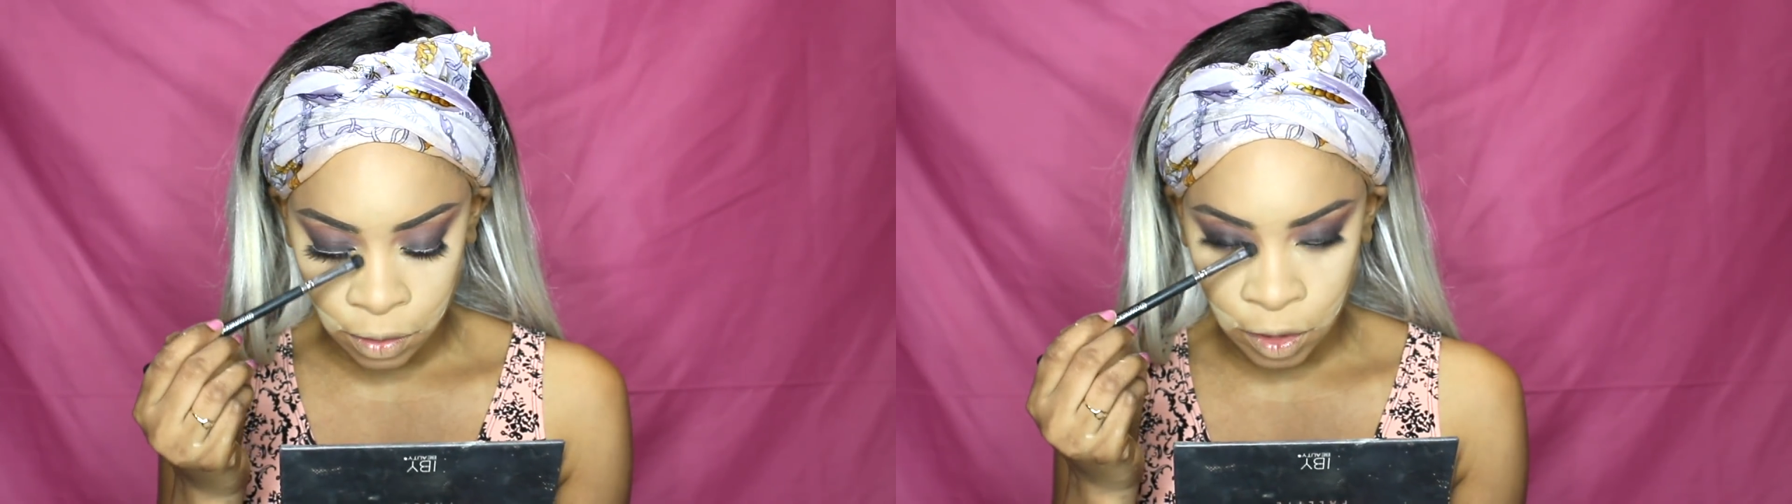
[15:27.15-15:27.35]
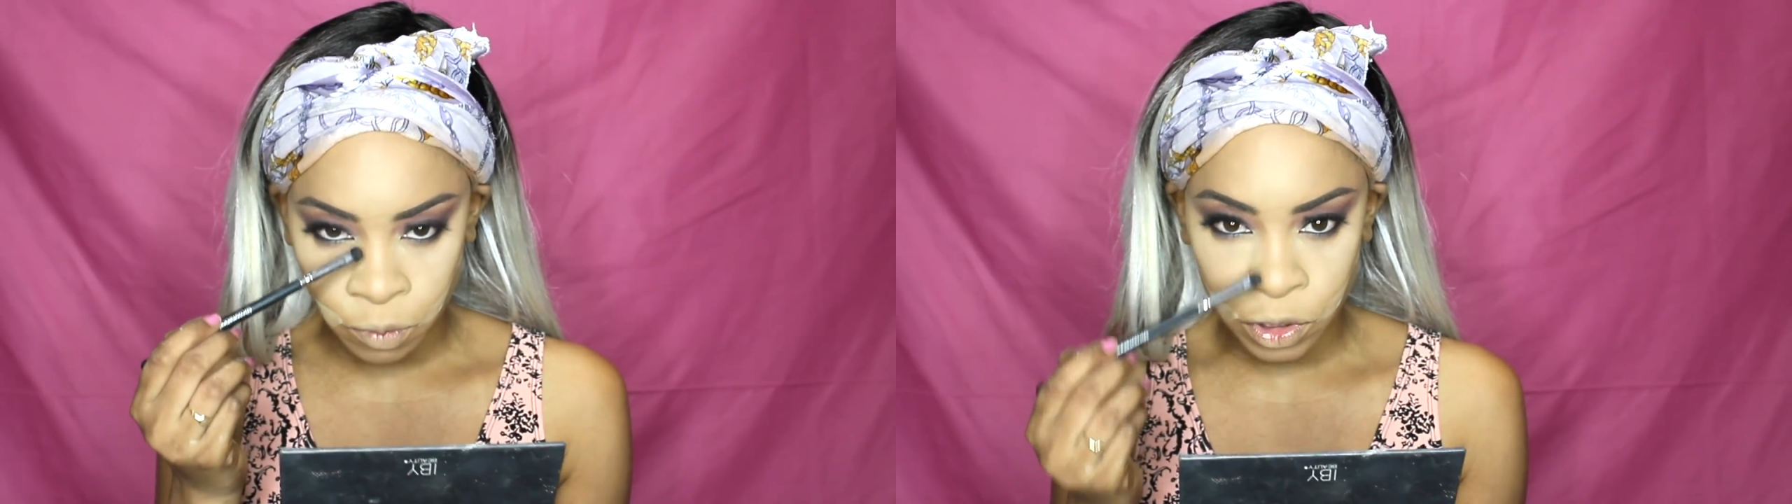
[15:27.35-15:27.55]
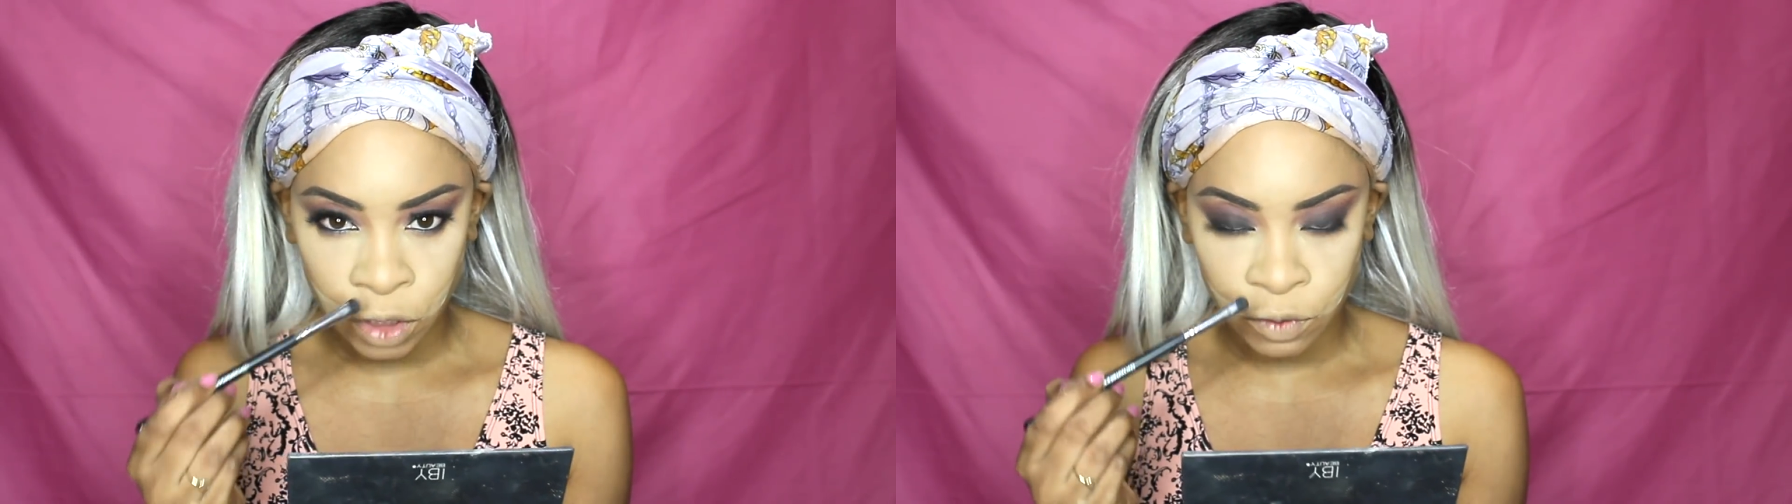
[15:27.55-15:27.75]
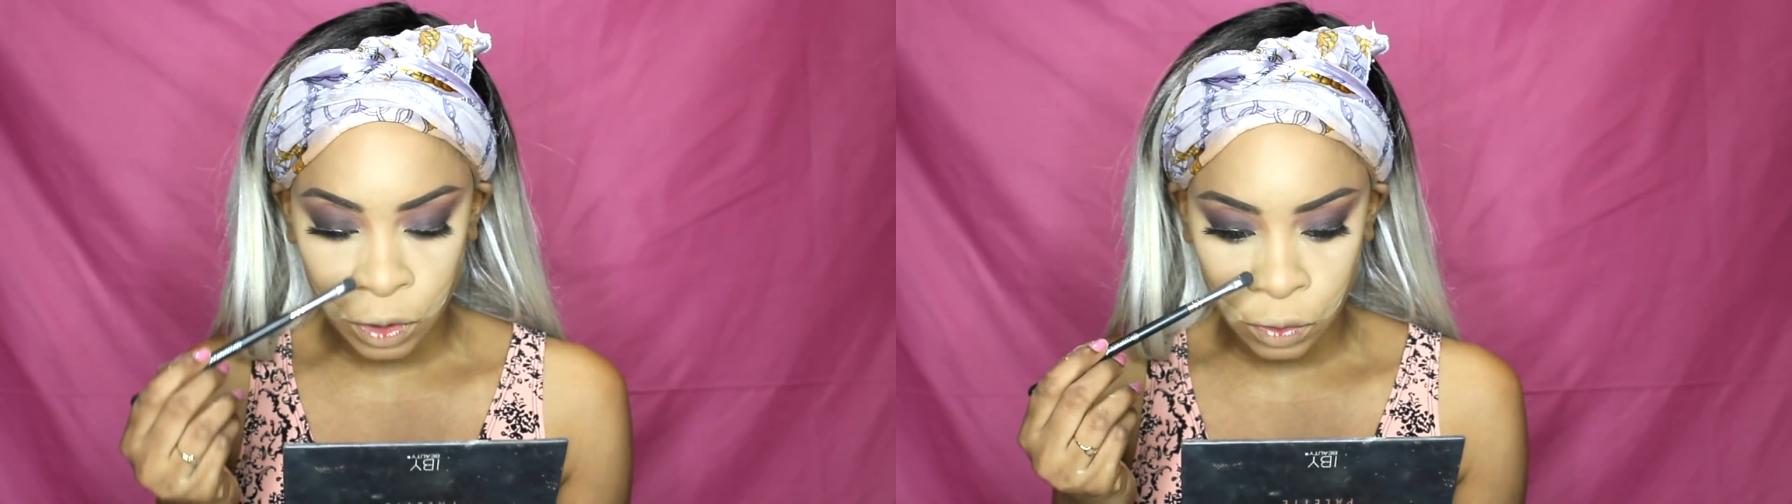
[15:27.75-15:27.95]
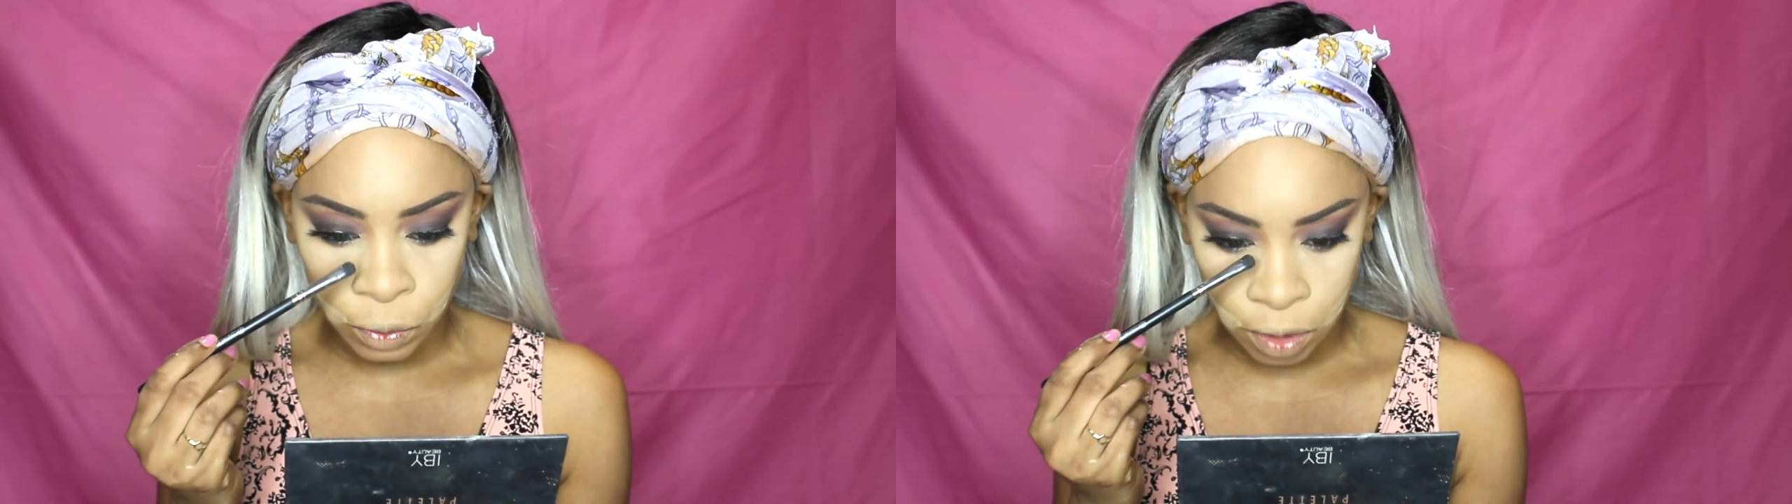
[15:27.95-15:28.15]
the bridge of
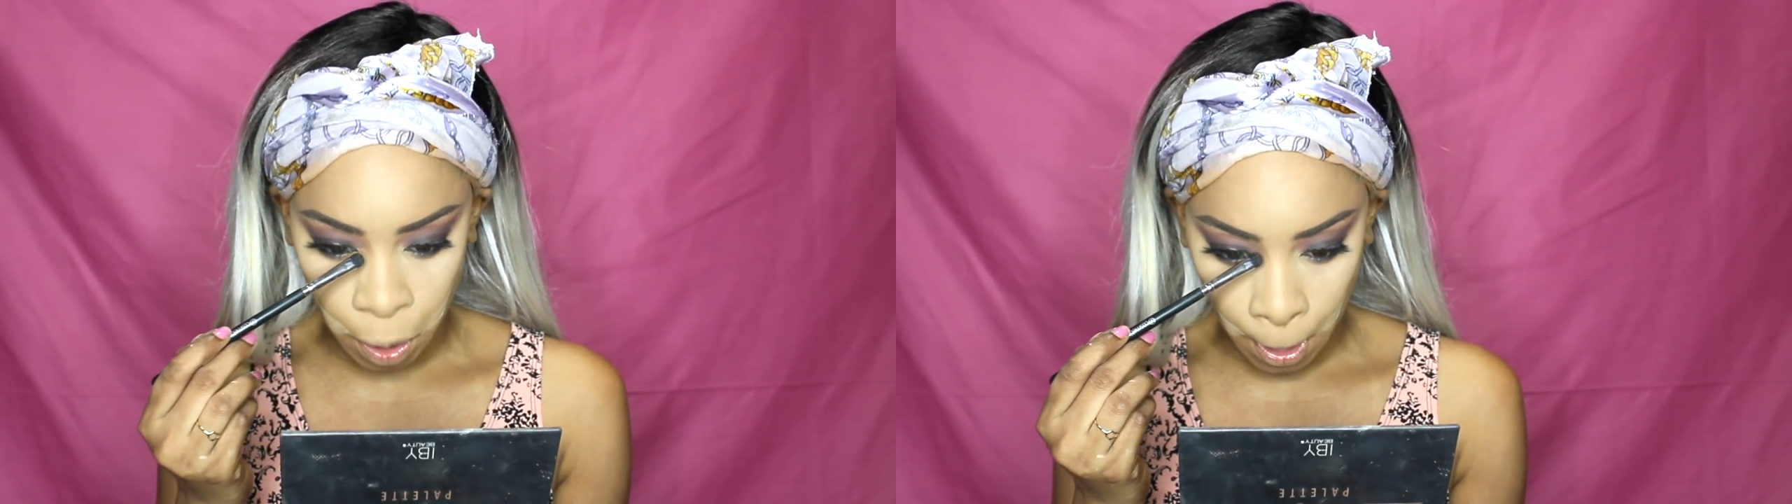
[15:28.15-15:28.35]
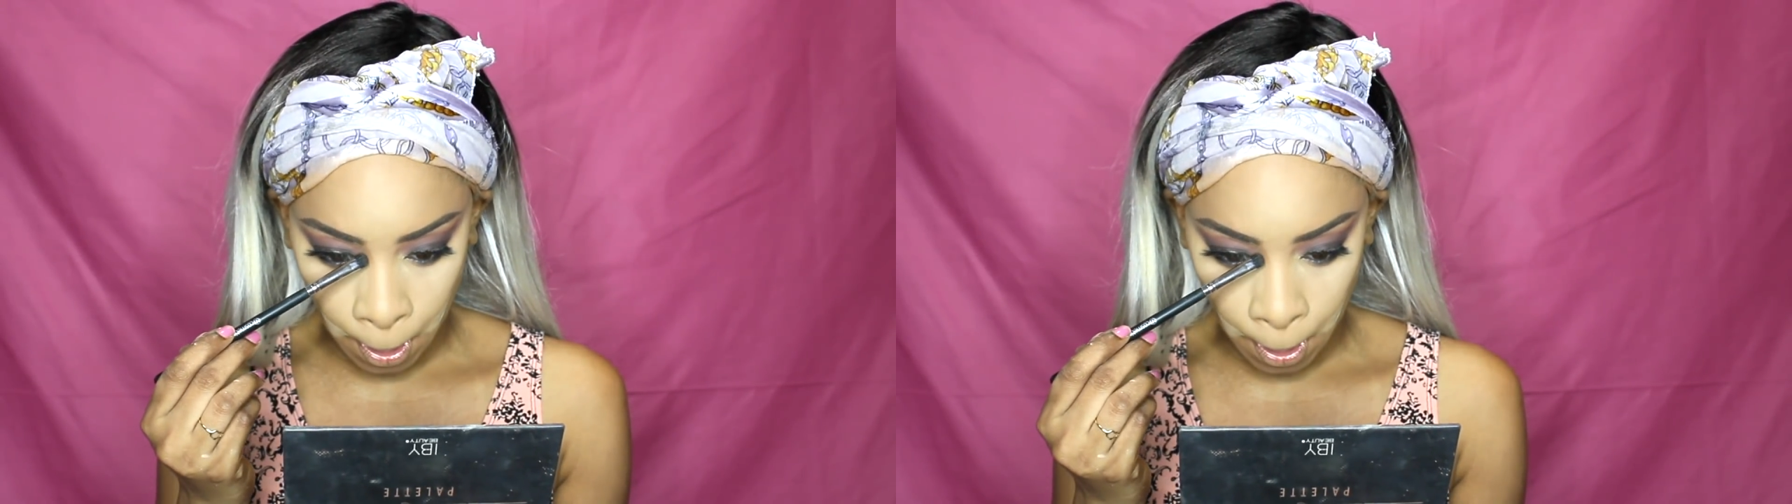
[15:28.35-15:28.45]
your nose.